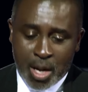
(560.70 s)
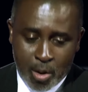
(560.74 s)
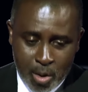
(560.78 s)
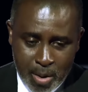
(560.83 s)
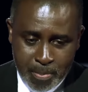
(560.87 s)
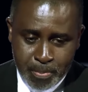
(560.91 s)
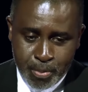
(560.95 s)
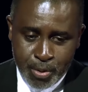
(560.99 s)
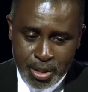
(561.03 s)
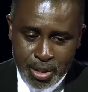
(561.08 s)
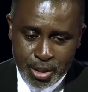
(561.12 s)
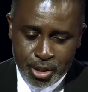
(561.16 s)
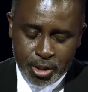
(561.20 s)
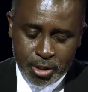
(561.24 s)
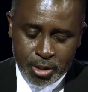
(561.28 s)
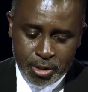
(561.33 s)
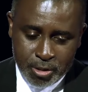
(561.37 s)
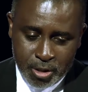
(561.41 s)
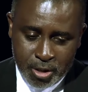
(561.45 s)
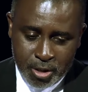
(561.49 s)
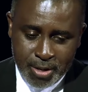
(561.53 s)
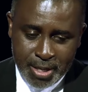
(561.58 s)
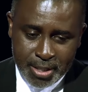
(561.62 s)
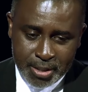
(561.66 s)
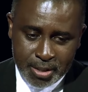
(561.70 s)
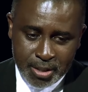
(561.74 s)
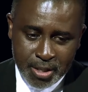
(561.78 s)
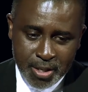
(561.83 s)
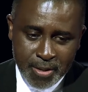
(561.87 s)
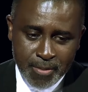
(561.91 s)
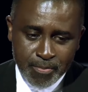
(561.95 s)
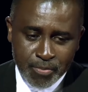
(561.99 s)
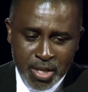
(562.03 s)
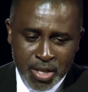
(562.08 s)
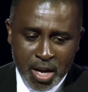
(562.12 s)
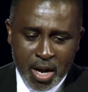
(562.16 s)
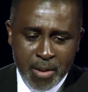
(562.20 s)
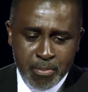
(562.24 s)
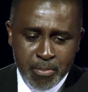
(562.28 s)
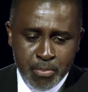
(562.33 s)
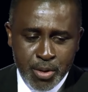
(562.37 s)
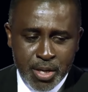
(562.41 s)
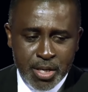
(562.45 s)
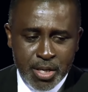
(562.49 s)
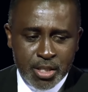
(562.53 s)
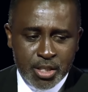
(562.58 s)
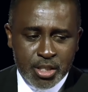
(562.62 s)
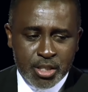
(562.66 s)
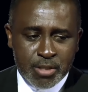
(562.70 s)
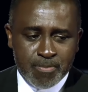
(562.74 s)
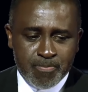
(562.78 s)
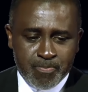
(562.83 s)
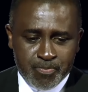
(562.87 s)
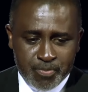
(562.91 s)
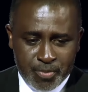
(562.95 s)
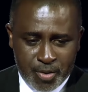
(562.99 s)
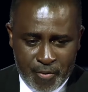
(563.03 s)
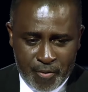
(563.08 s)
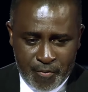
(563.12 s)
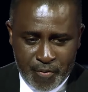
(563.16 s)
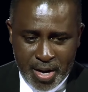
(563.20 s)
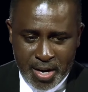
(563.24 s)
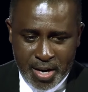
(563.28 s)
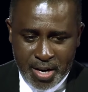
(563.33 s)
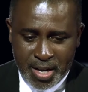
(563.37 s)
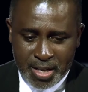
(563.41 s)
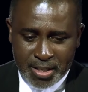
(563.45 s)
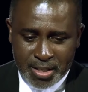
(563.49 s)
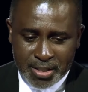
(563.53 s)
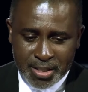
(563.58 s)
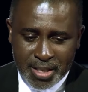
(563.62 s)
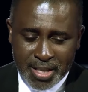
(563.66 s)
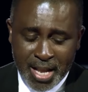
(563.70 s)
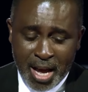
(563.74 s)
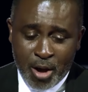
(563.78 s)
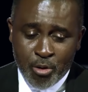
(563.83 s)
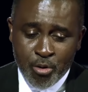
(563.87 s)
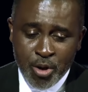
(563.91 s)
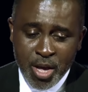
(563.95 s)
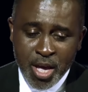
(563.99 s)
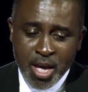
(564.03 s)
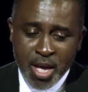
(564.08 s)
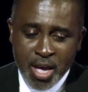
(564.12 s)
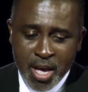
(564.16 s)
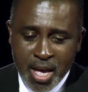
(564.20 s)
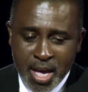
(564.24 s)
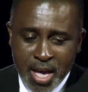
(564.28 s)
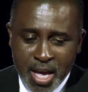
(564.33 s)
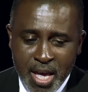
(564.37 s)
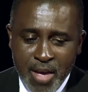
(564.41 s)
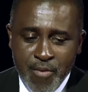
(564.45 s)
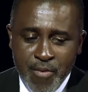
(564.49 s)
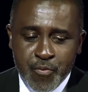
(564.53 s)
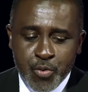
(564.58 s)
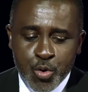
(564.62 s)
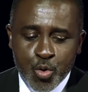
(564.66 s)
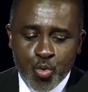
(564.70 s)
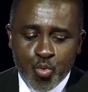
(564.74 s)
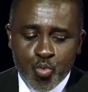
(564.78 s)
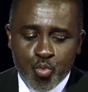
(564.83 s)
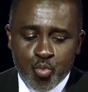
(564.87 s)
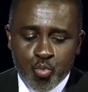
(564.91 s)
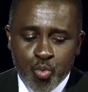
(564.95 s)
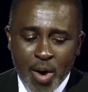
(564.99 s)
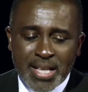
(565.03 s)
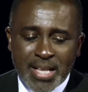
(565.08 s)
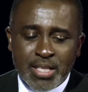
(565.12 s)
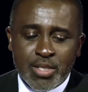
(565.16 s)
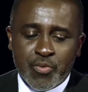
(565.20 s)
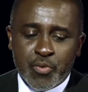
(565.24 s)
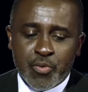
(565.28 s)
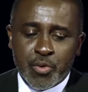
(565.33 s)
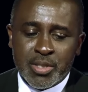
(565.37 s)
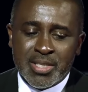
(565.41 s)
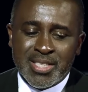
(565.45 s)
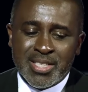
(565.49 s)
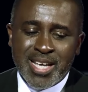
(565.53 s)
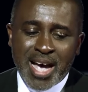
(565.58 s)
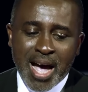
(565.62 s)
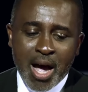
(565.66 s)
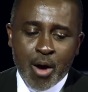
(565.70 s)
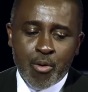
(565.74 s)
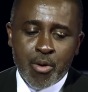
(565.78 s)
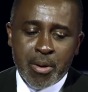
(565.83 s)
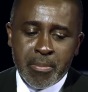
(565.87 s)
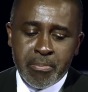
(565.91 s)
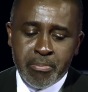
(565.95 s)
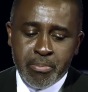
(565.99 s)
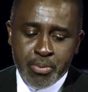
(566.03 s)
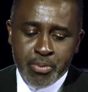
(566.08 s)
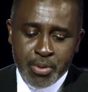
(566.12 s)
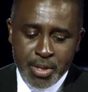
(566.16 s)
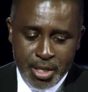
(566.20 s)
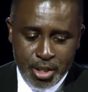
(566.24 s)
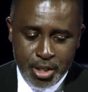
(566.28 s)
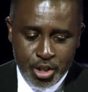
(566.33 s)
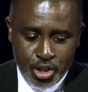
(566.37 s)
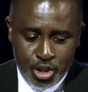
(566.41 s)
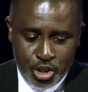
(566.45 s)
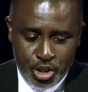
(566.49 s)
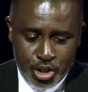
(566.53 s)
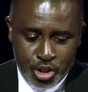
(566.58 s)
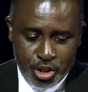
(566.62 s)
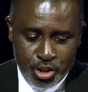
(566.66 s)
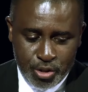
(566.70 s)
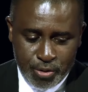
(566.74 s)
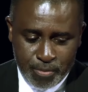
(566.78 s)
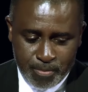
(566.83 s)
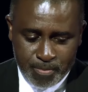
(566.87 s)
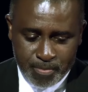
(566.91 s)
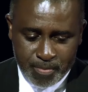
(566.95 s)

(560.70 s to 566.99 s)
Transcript: Tower Bridge. All right. Tower Bridge, final answer. Now, if you went for Tower Bridge,